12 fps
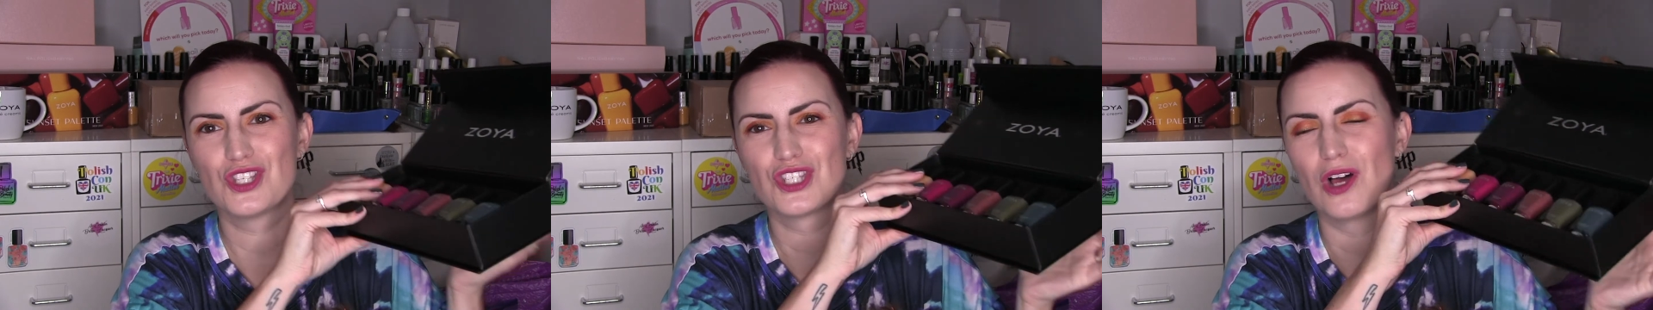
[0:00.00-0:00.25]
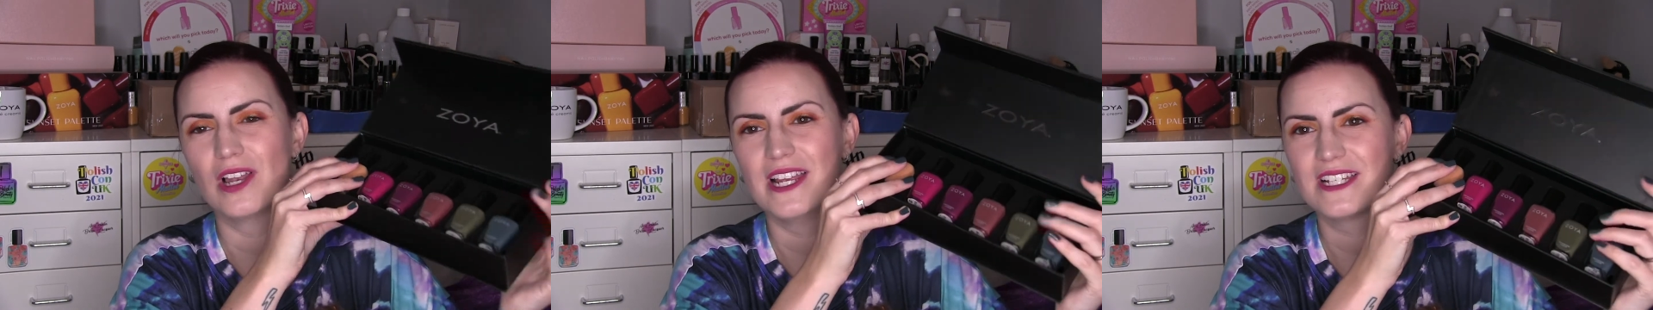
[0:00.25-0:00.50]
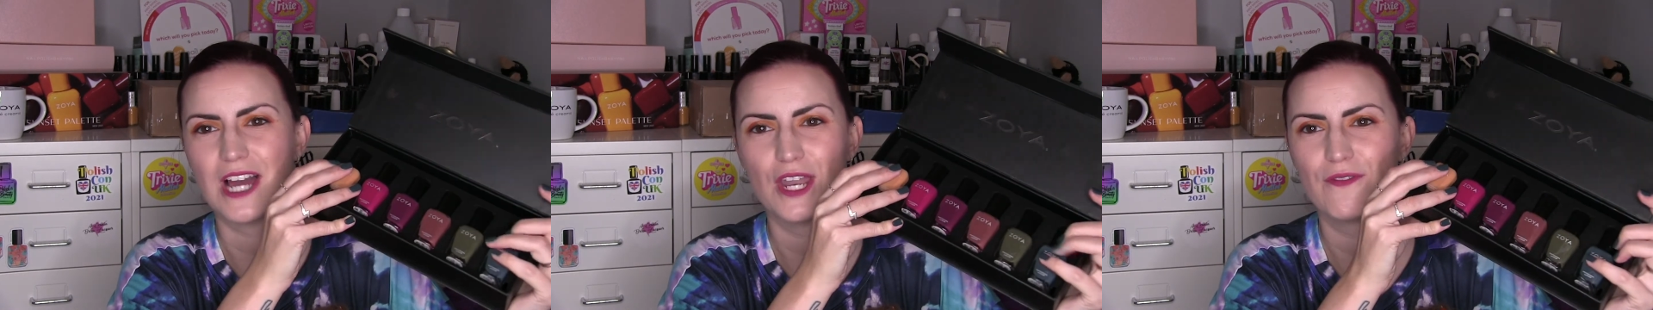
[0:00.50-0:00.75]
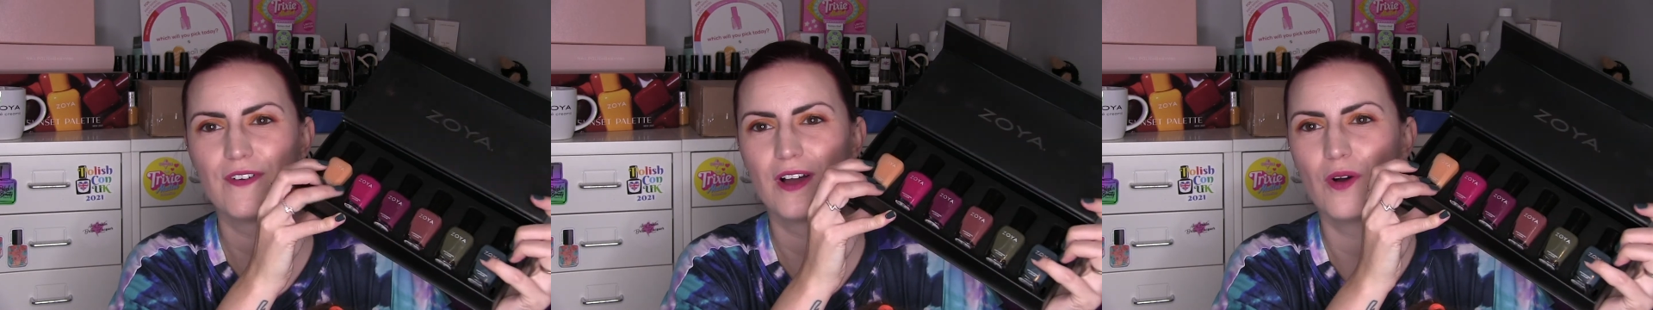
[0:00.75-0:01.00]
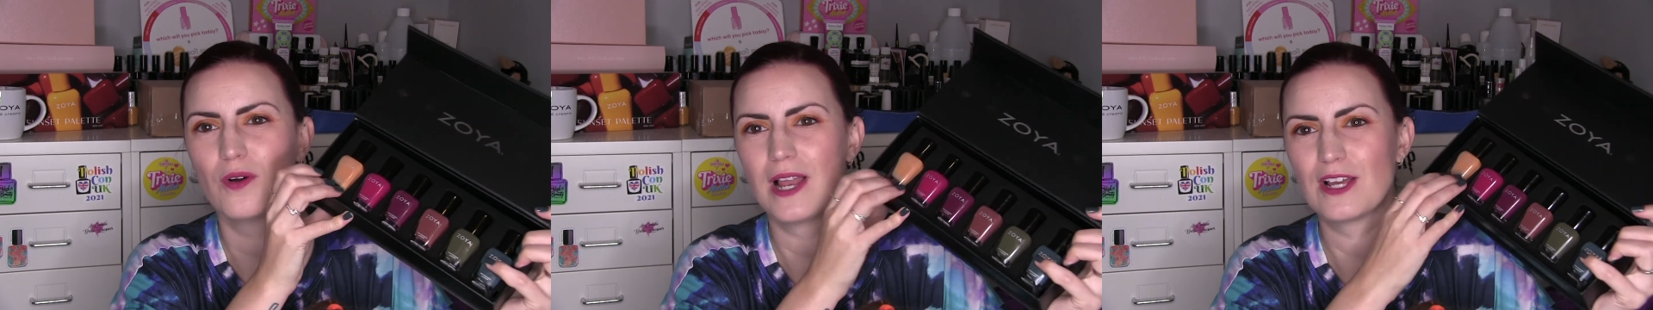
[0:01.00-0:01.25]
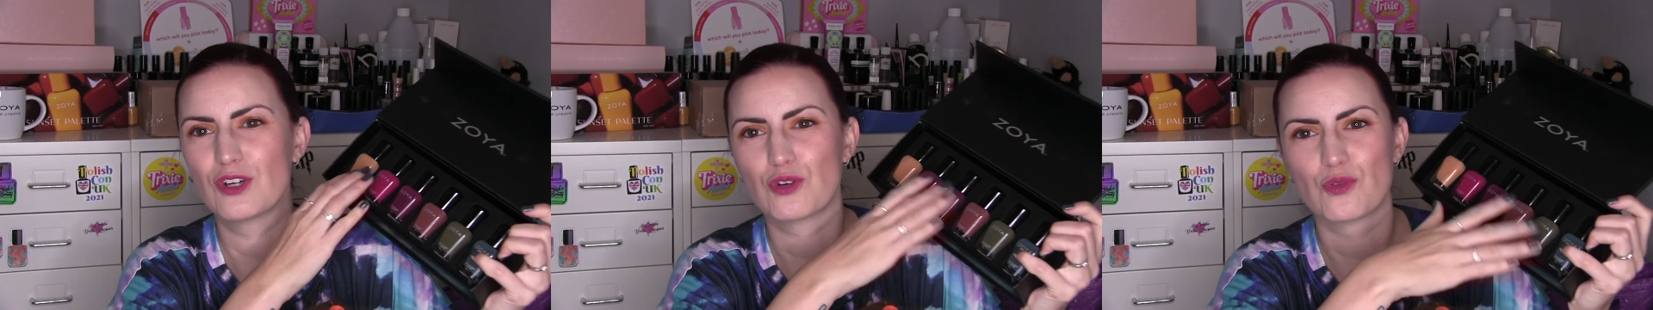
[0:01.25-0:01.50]
solid kind of
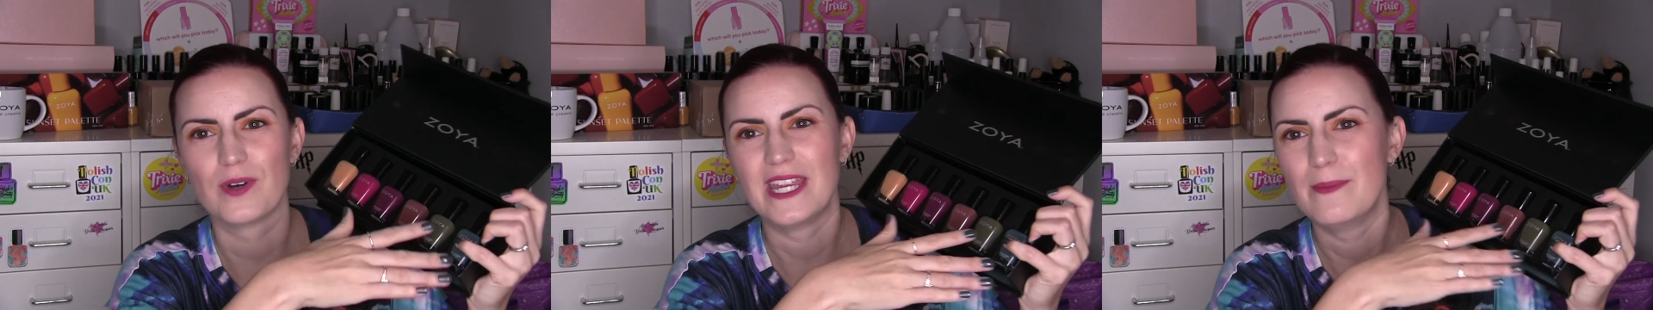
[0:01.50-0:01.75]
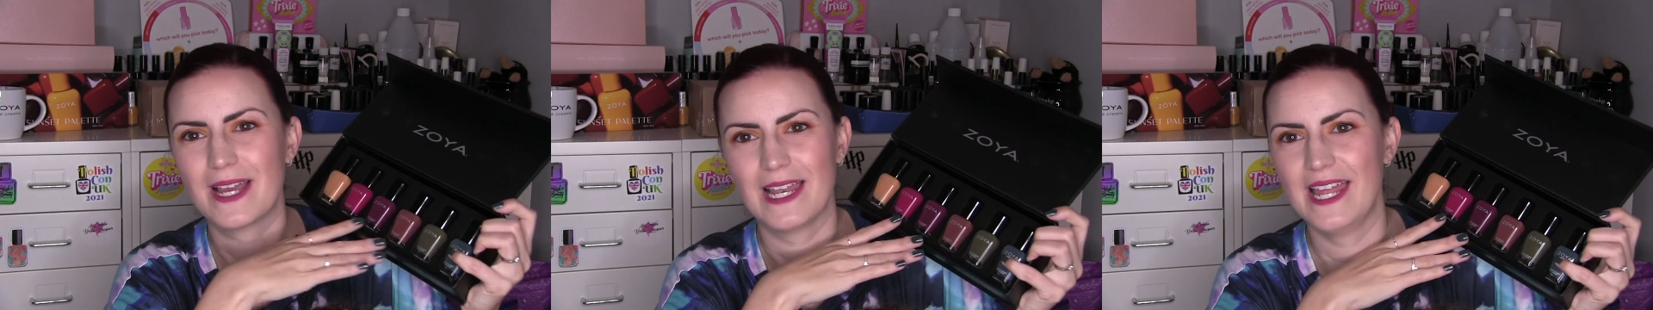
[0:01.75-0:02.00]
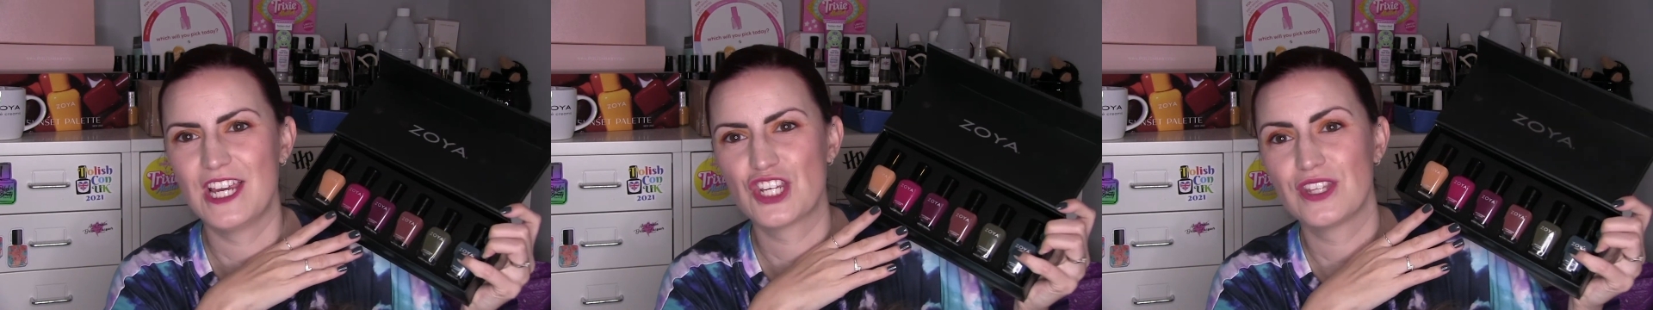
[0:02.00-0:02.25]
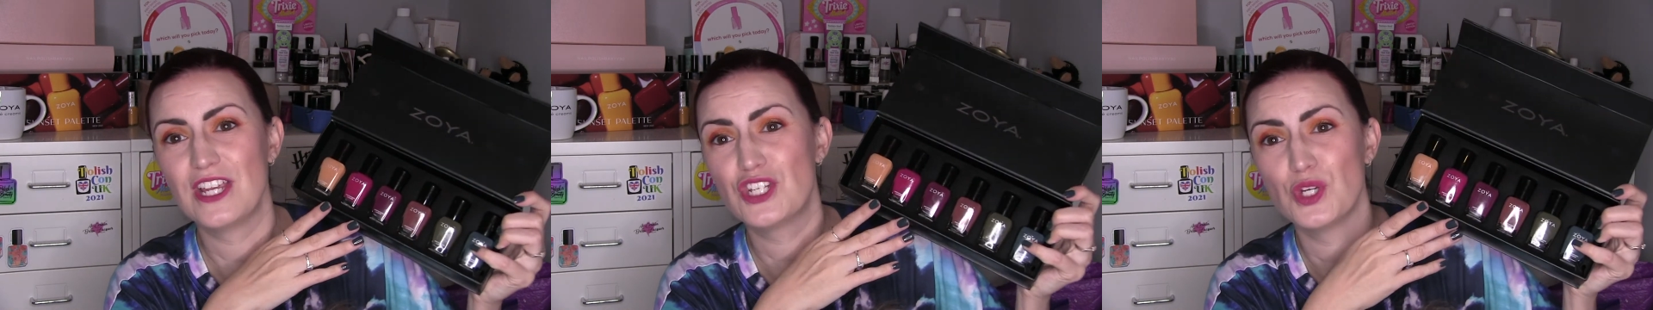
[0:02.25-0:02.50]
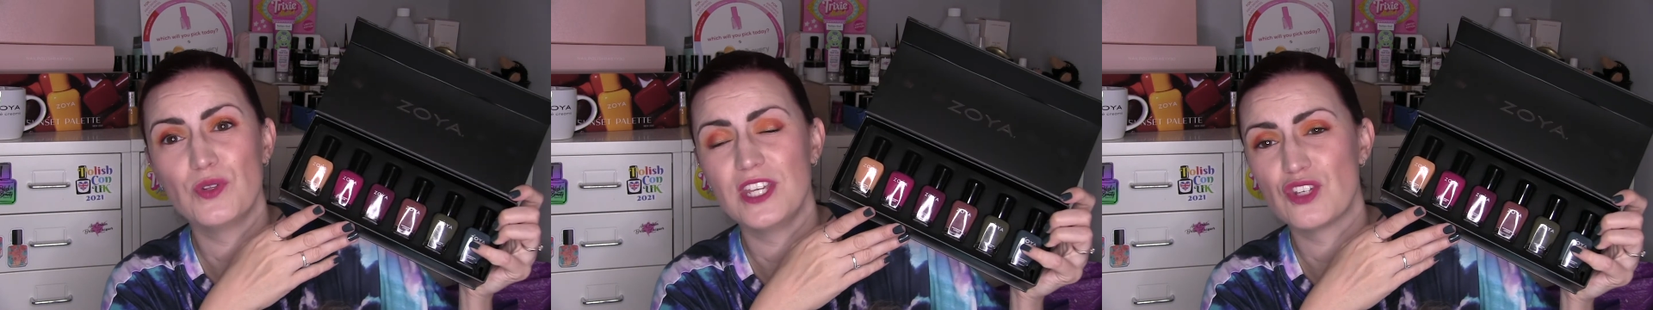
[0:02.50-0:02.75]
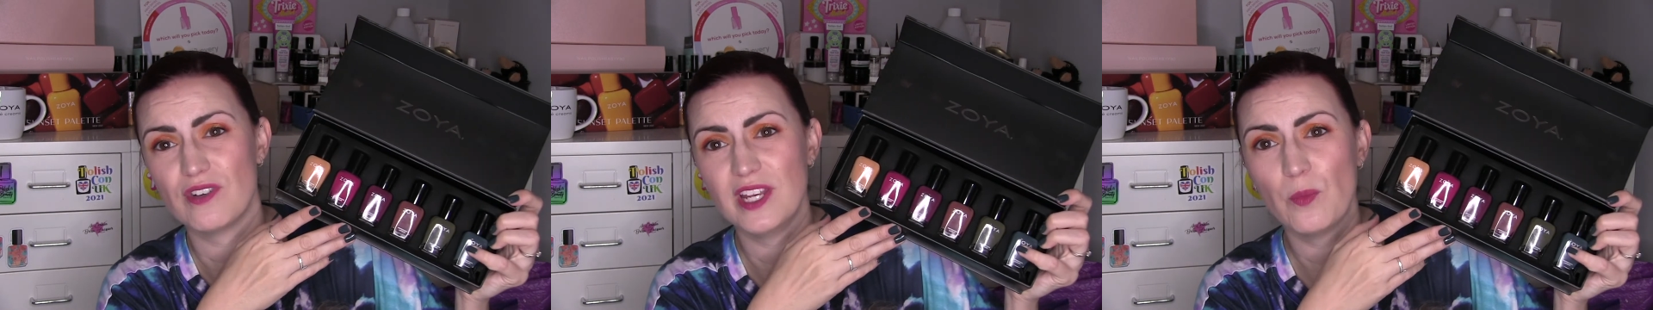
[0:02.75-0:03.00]
like cream collection. They do
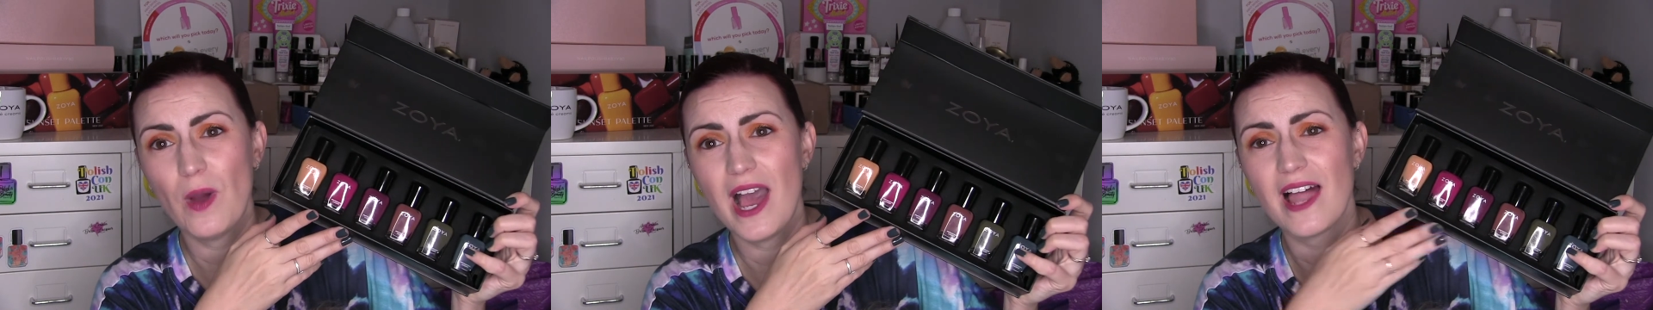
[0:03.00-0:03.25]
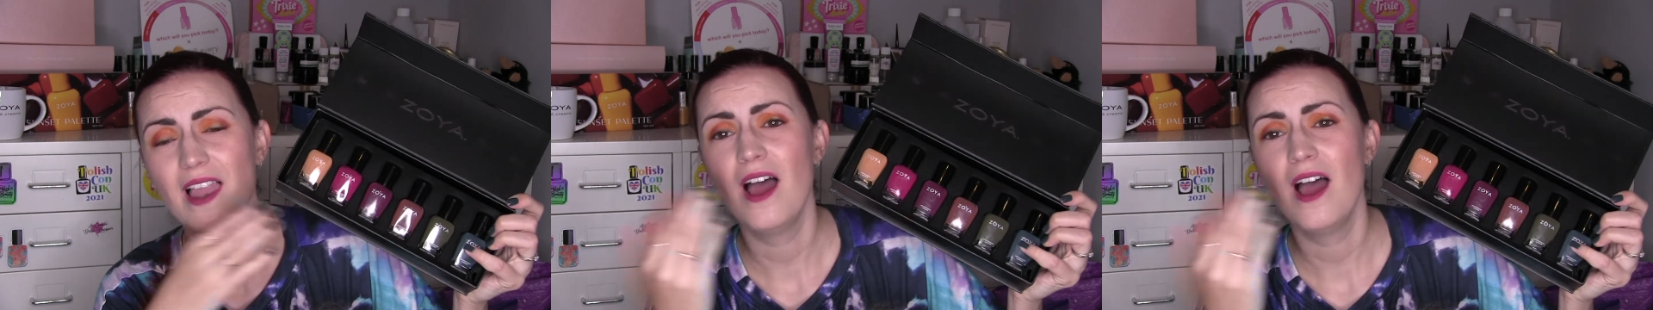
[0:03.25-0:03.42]
these really well.